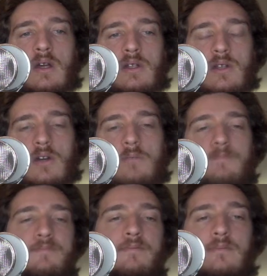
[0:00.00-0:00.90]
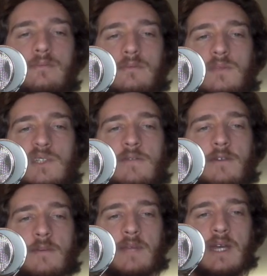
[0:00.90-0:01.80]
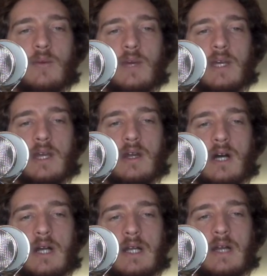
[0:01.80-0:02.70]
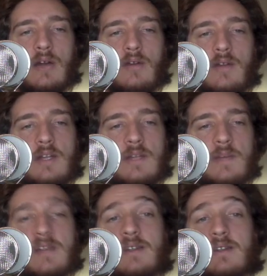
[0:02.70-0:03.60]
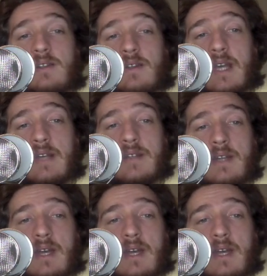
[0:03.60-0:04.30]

so from there we can highlight over this because it is a text